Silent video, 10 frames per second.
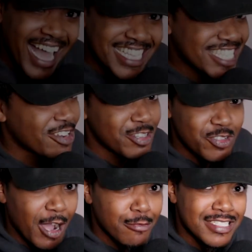I told
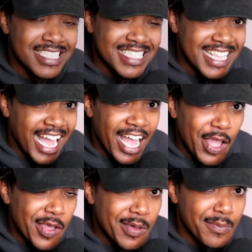you I was
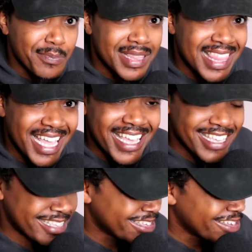not
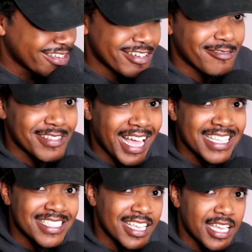playing when
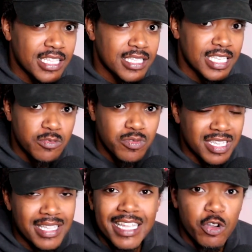I said this was
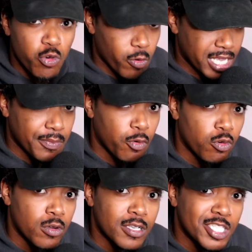an
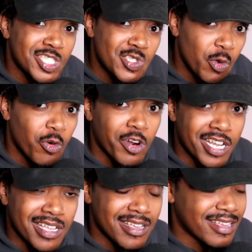incredible story.